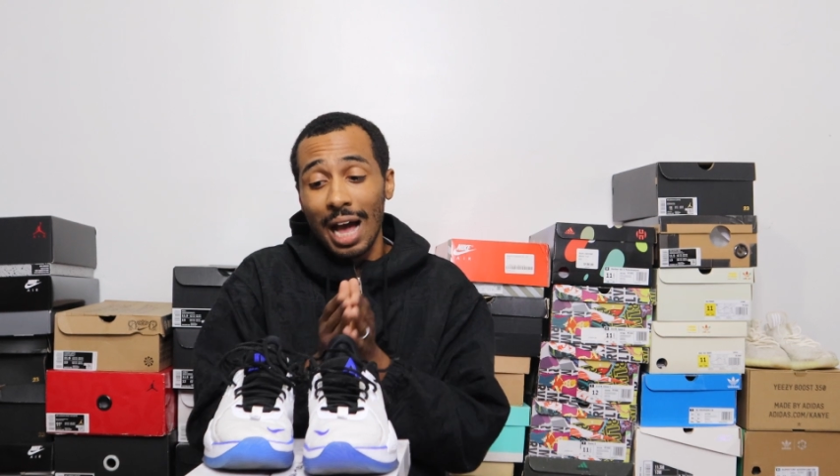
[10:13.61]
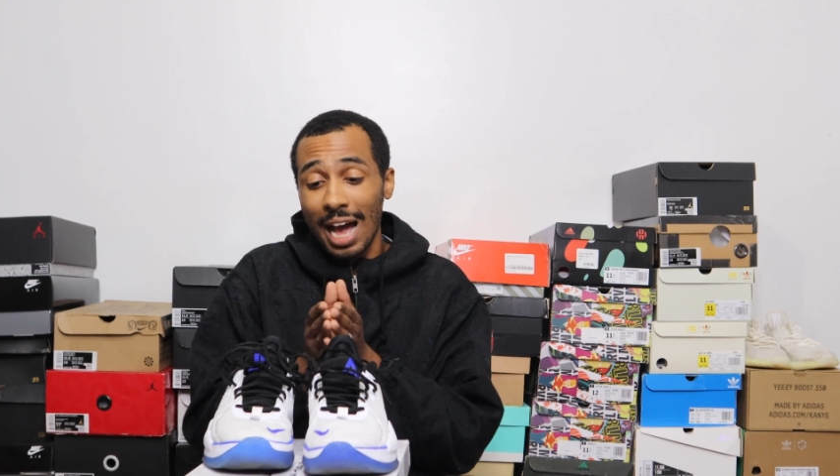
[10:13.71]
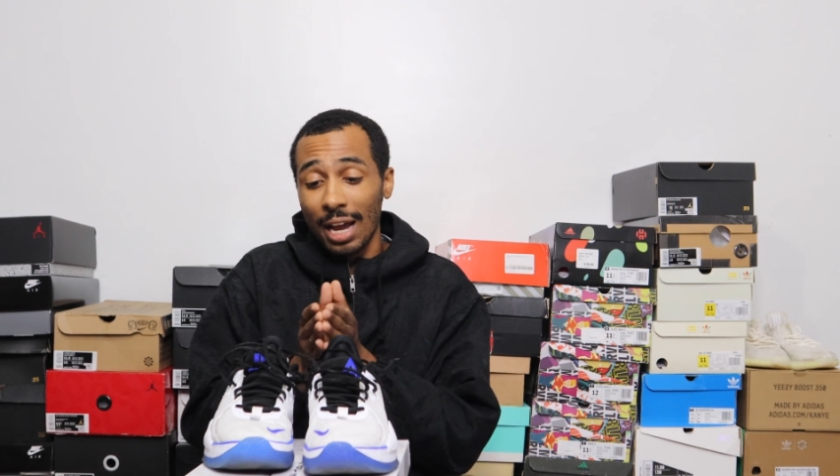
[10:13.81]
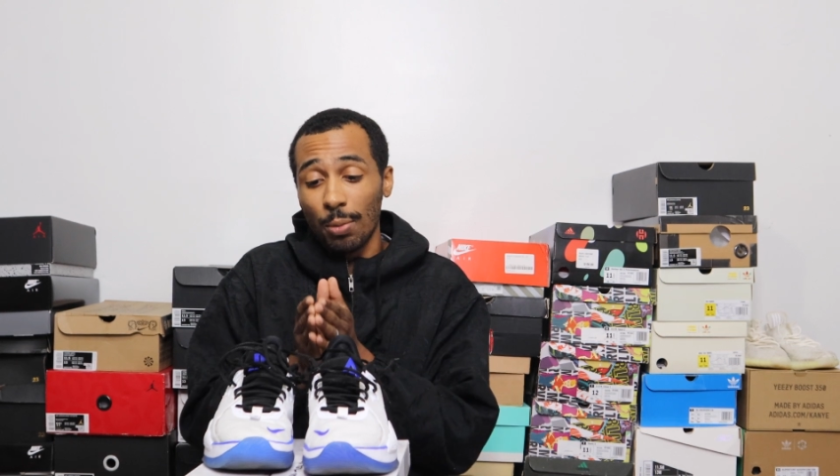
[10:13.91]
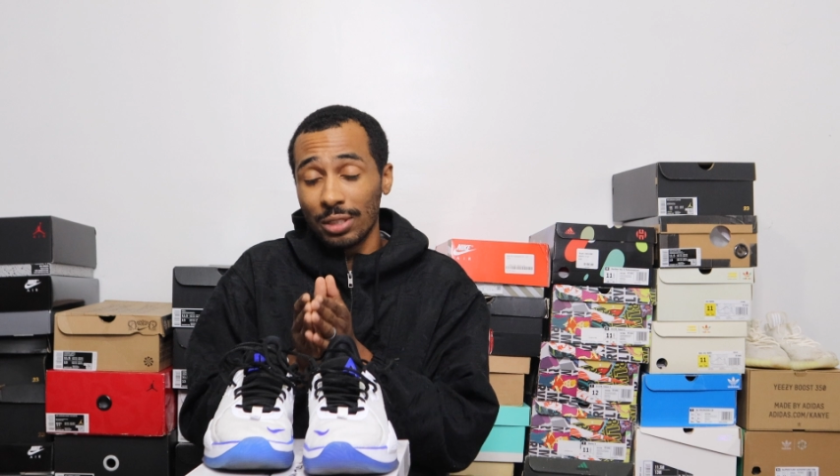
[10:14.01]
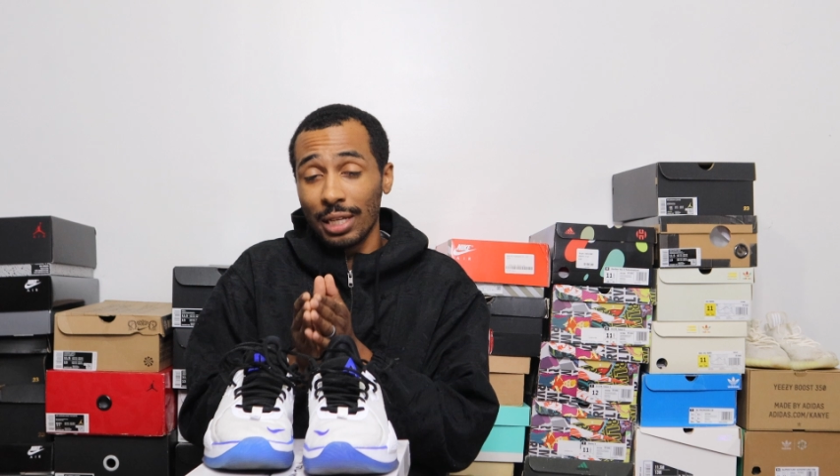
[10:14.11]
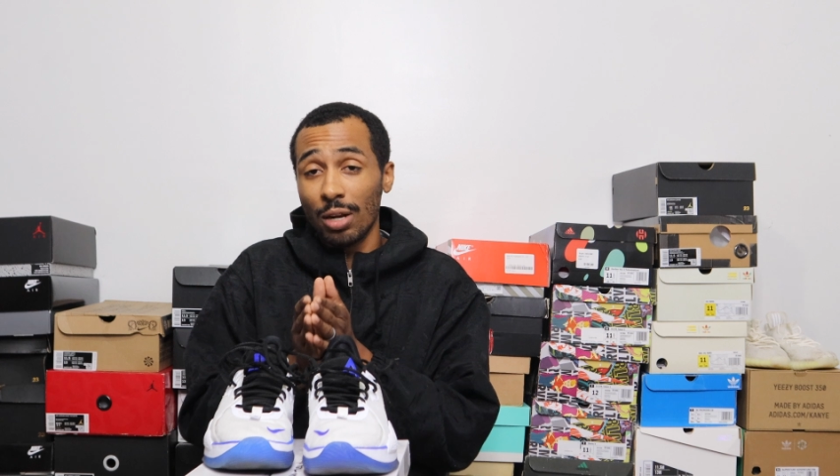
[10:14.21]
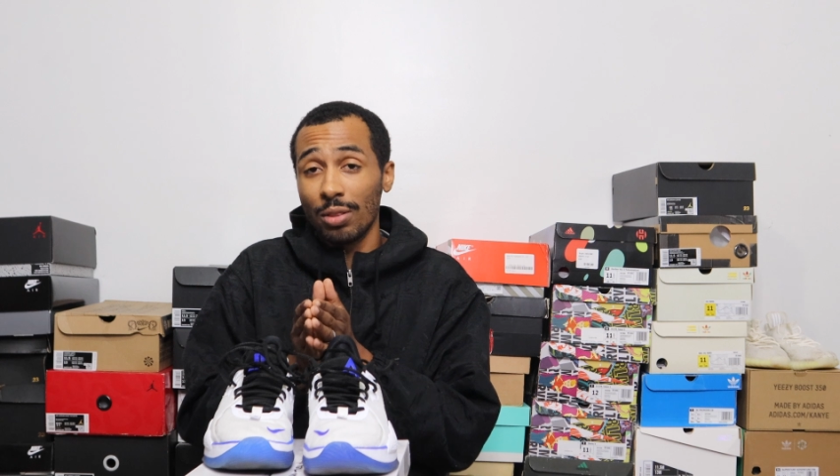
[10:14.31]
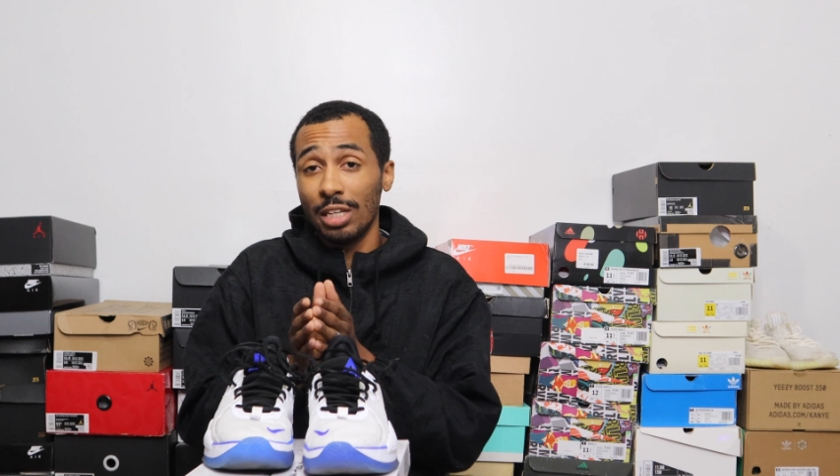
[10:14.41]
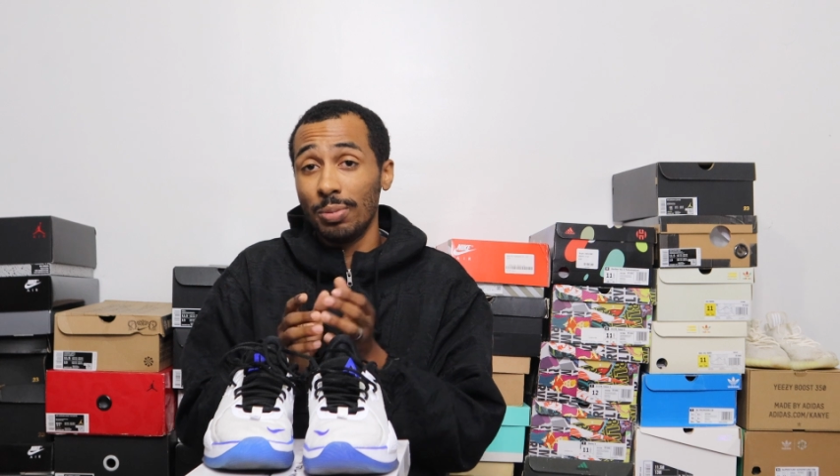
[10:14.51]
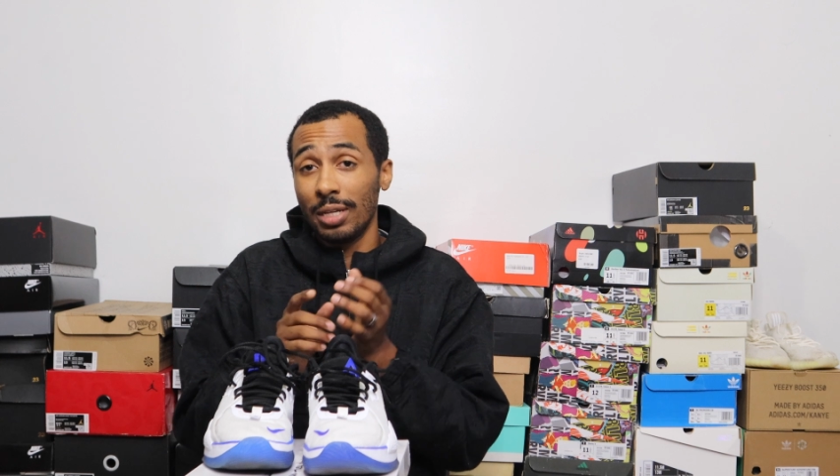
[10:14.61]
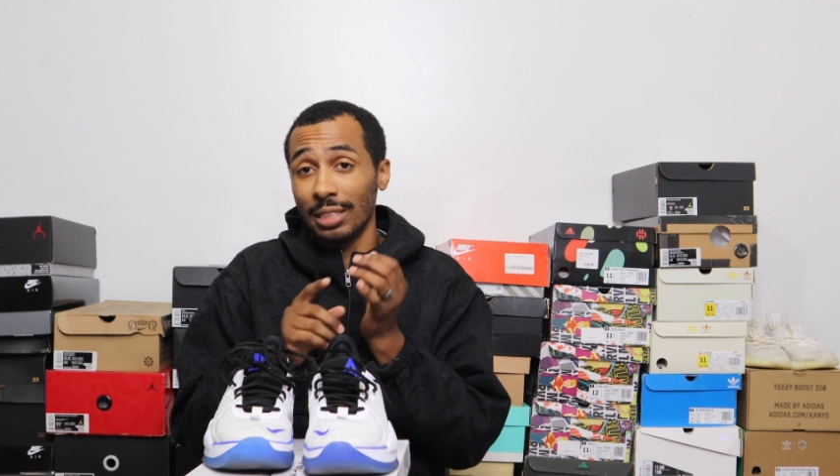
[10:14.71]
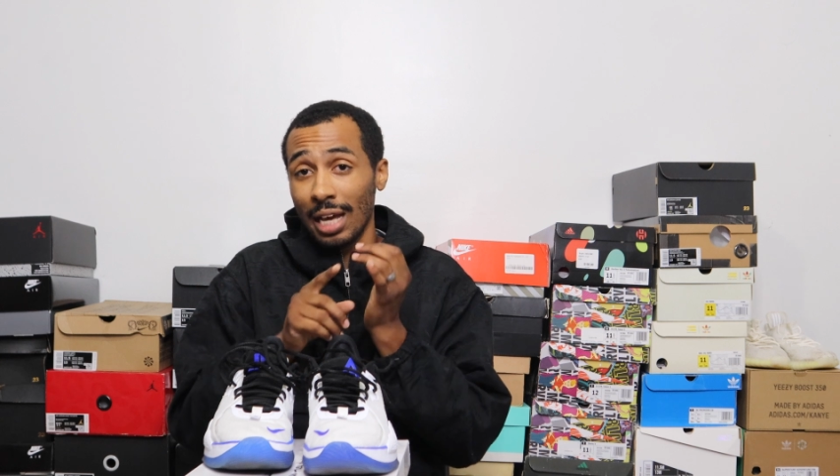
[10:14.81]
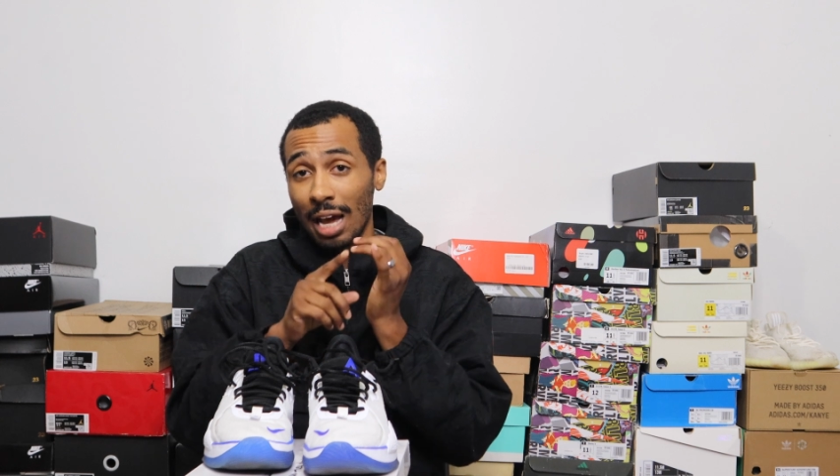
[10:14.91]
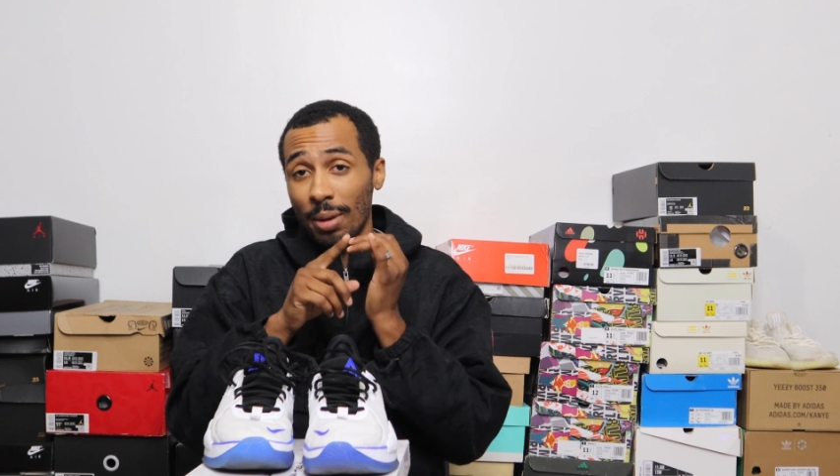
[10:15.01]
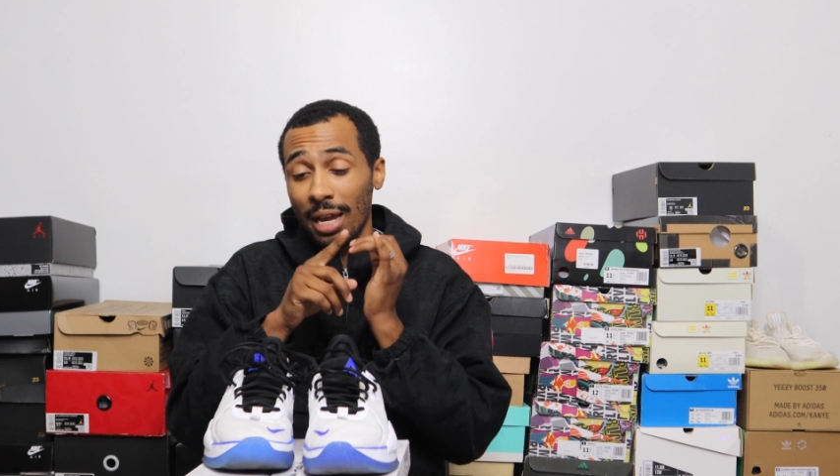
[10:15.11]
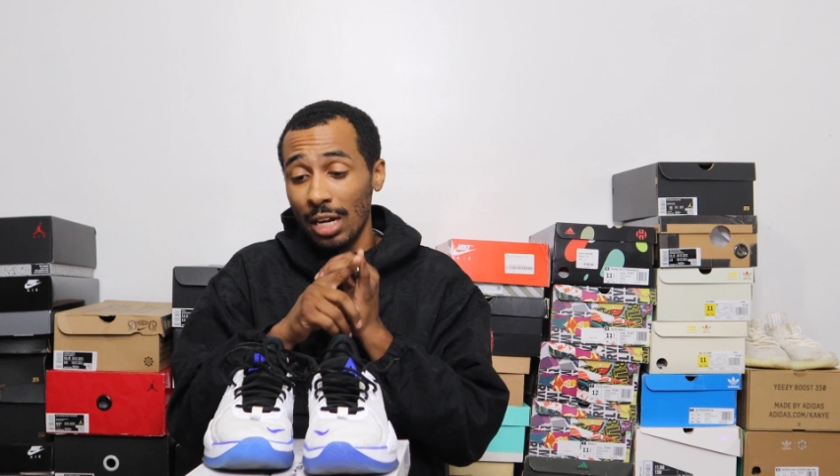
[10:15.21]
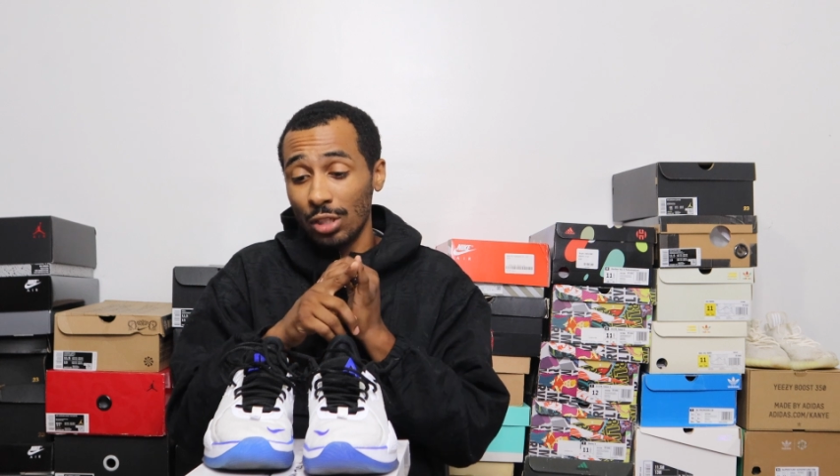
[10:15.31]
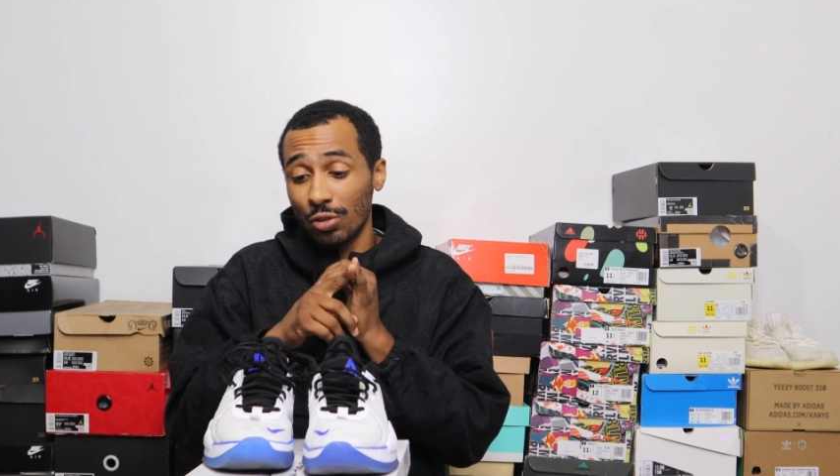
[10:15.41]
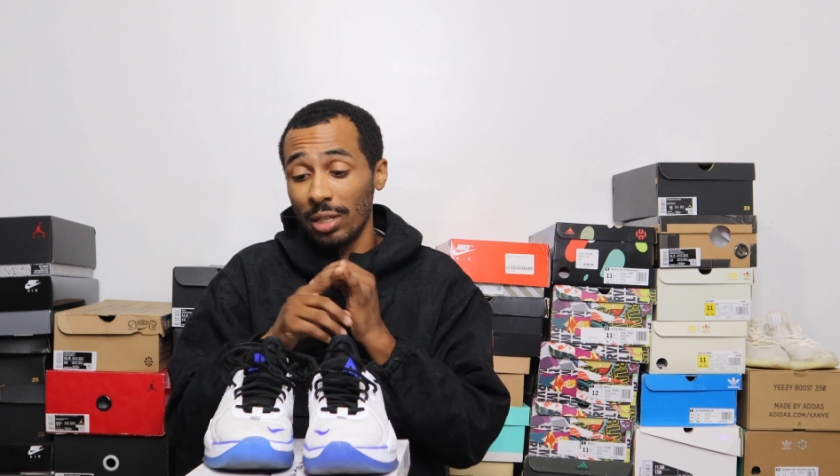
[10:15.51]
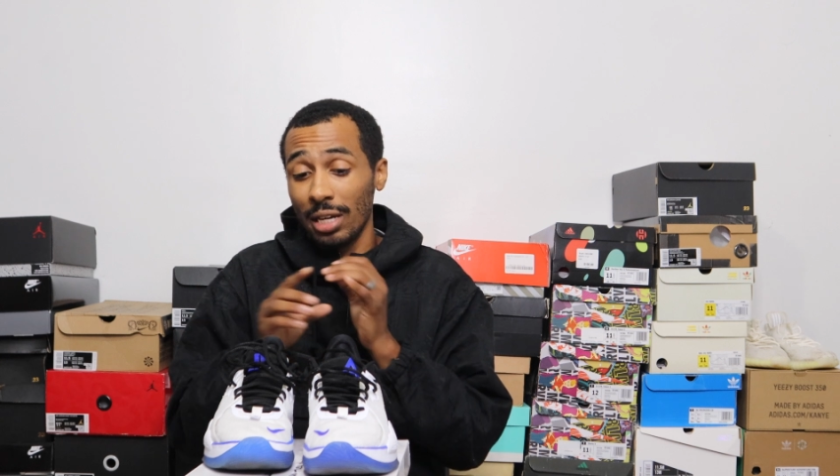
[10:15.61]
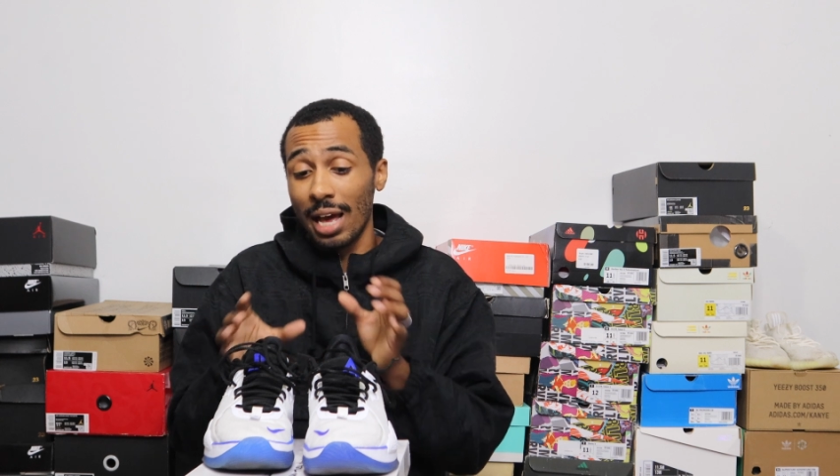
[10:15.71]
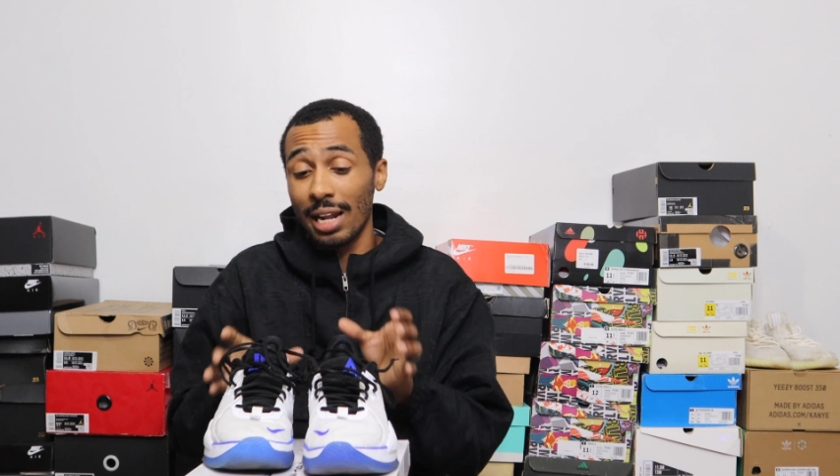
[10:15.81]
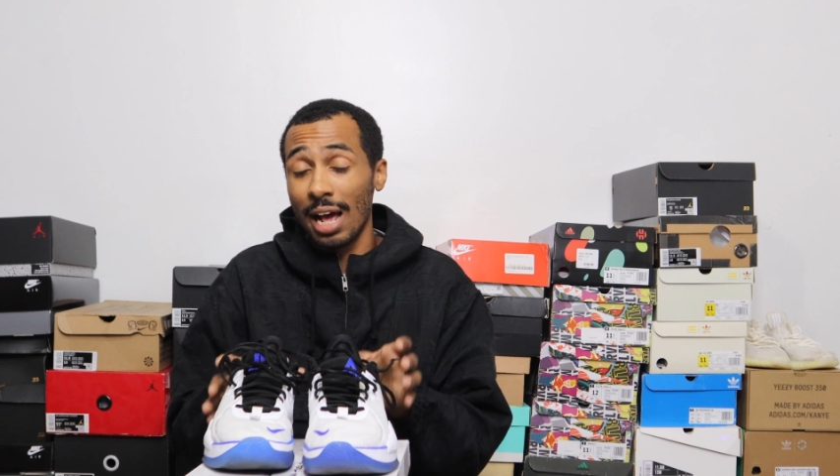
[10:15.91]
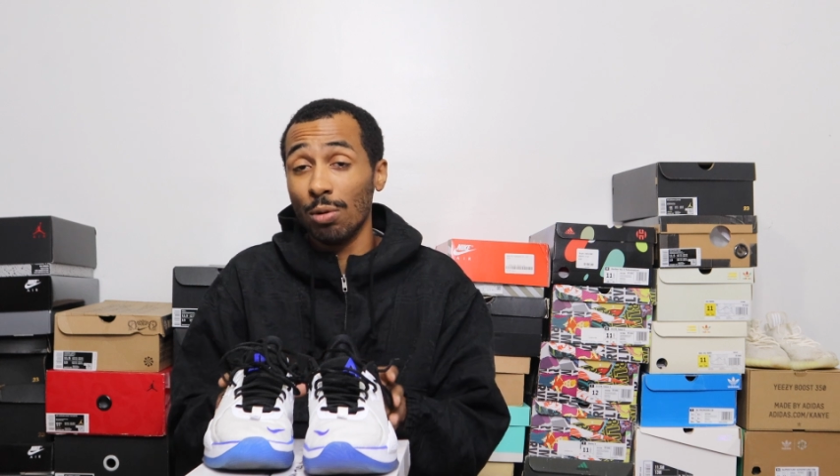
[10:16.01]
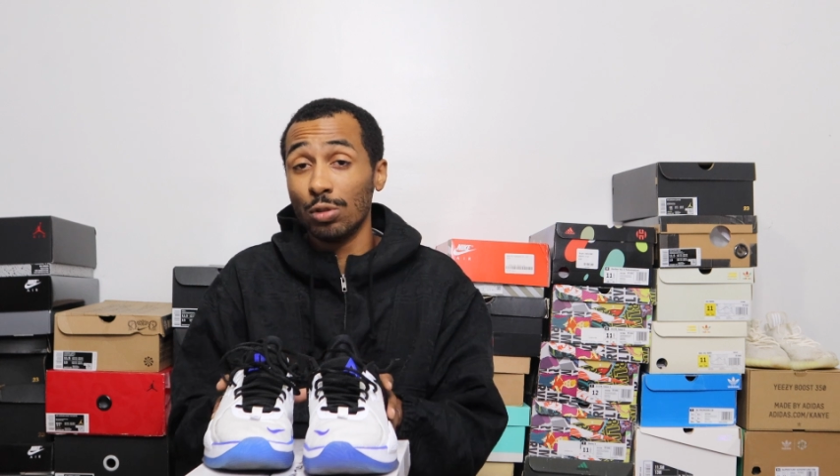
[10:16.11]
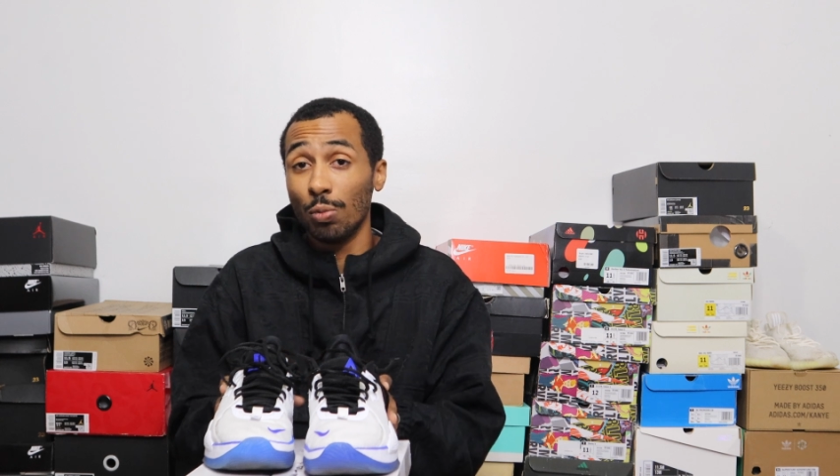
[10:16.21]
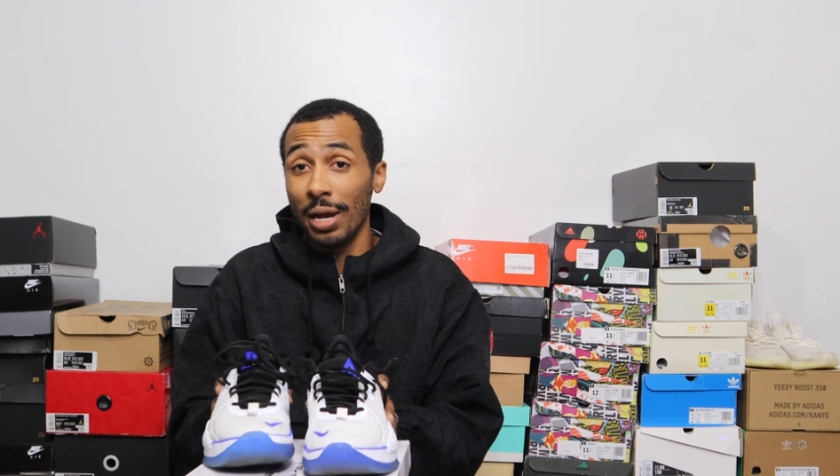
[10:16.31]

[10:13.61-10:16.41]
I was late on these because I had my injury and I was